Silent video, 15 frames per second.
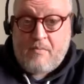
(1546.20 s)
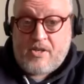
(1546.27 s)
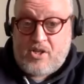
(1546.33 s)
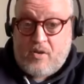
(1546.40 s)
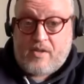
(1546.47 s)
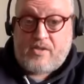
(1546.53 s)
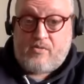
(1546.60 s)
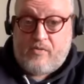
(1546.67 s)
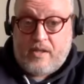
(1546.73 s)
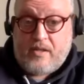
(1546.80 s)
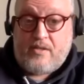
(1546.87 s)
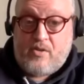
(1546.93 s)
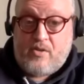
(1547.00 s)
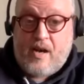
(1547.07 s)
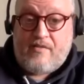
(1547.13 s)
but you also
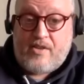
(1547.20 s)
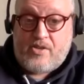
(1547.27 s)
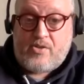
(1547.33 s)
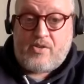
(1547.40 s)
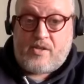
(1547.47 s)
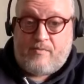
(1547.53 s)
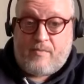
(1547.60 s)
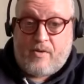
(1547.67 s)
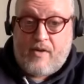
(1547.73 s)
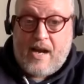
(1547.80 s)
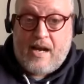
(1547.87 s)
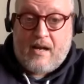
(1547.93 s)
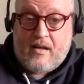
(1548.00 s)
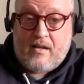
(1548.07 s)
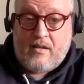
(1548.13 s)
really do have issues of
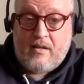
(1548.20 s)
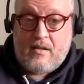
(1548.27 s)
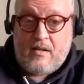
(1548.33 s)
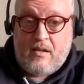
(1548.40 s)
morale.